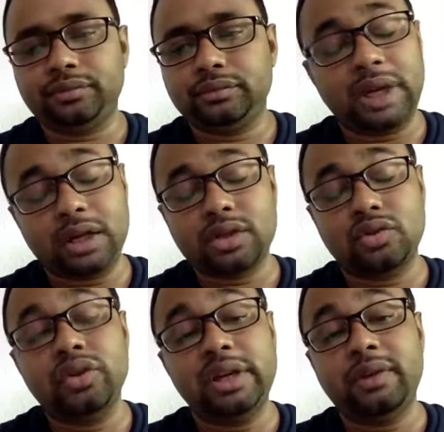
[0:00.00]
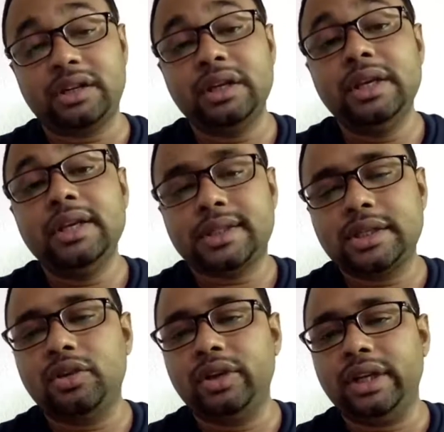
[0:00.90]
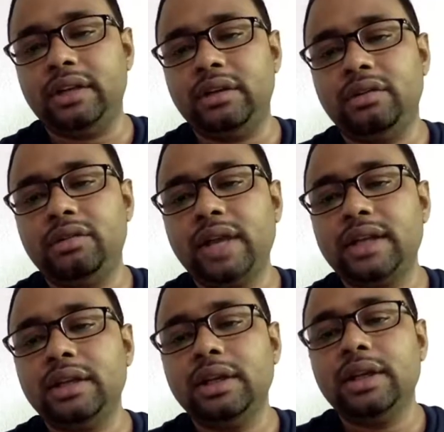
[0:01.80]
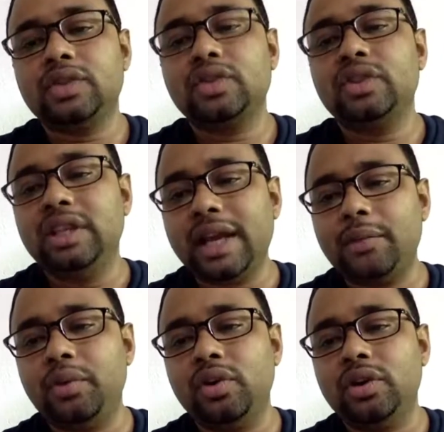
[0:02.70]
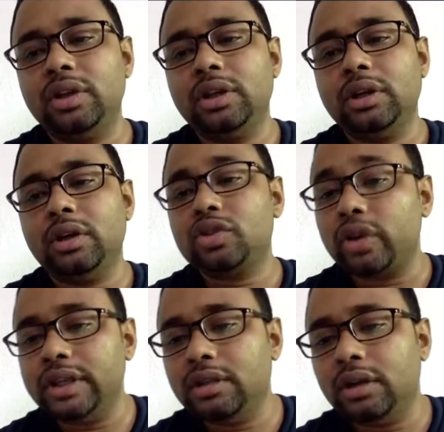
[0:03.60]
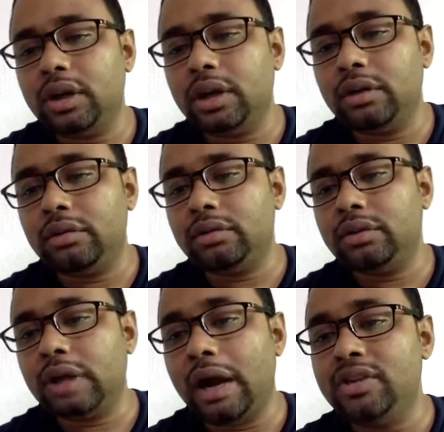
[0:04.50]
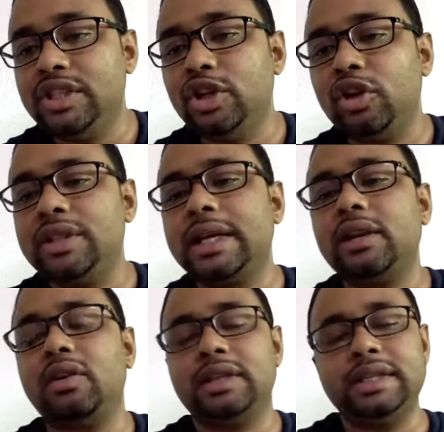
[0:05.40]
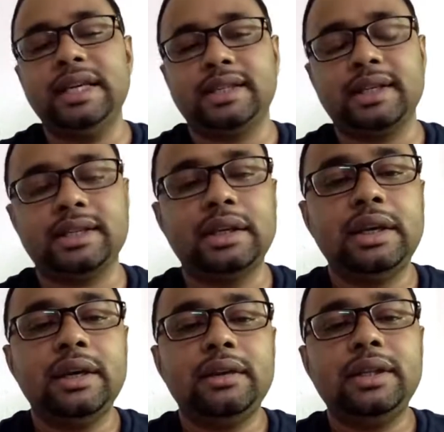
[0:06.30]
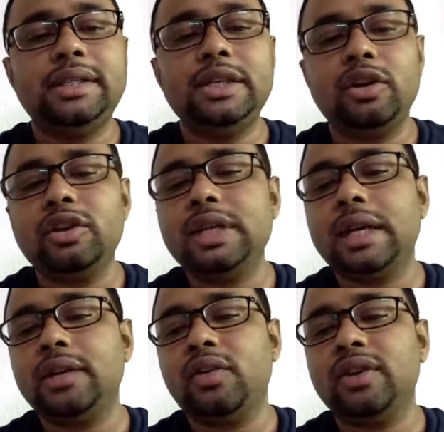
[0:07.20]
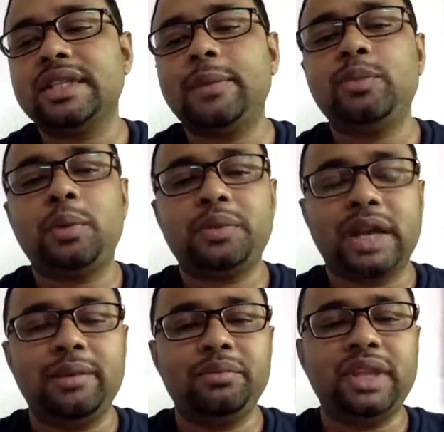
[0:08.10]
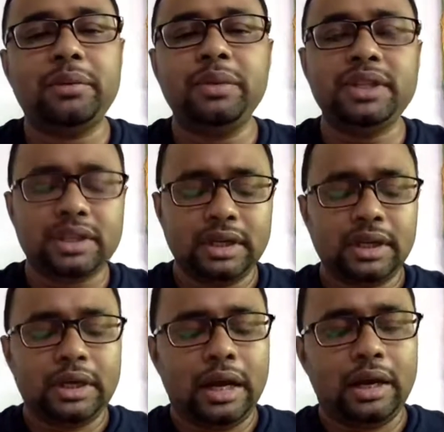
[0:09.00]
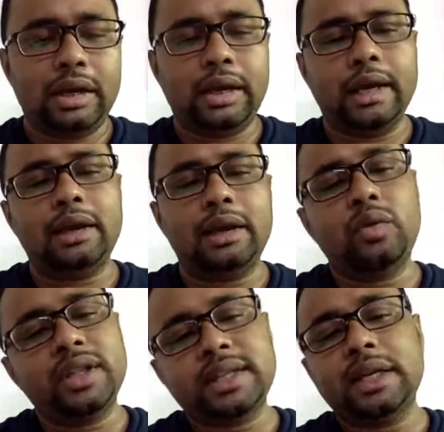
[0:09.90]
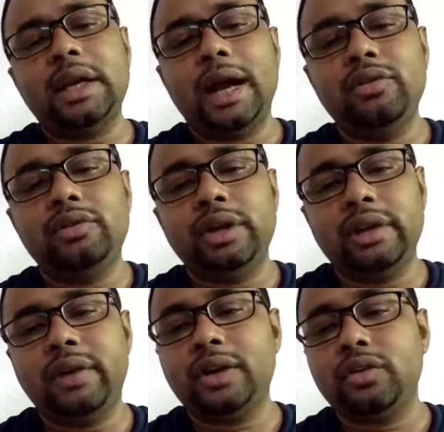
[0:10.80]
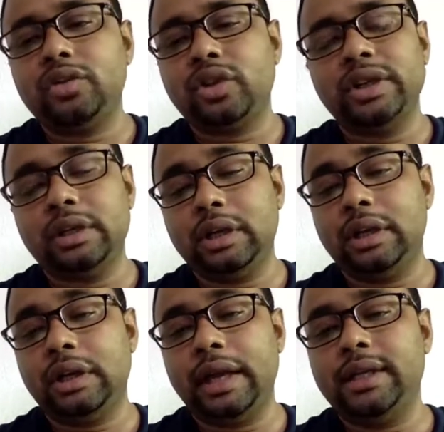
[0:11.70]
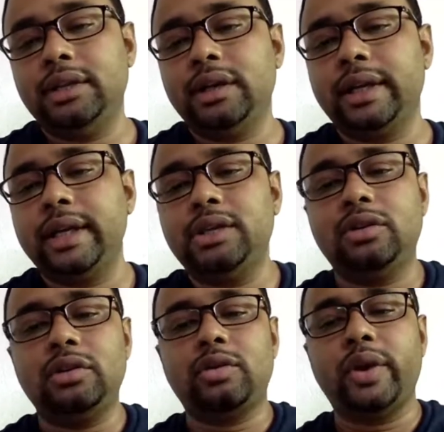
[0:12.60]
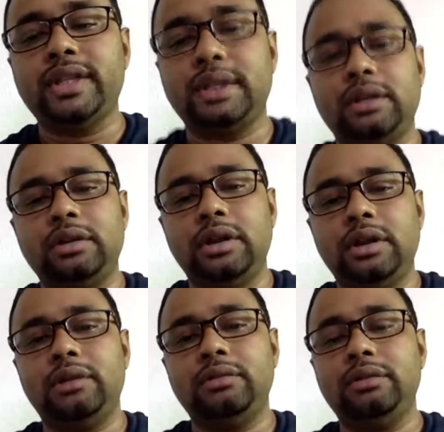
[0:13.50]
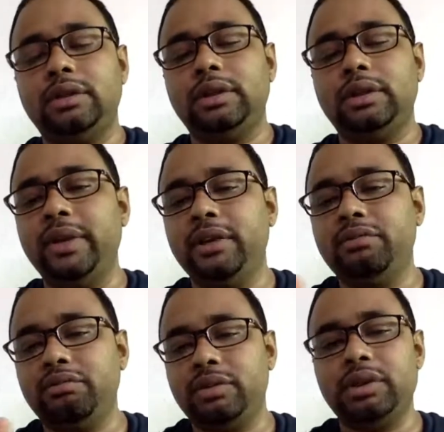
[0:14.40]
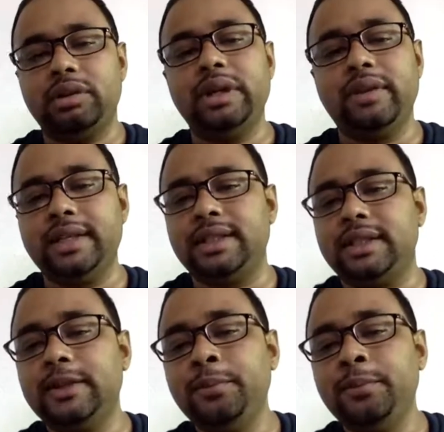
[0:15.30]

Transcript: but slowly but surely, right? So therefore, sorry, how geological yes, the geological concept of time. That means, uh, once again, I would refer to. Sorry, I did not get your question. Let me revise it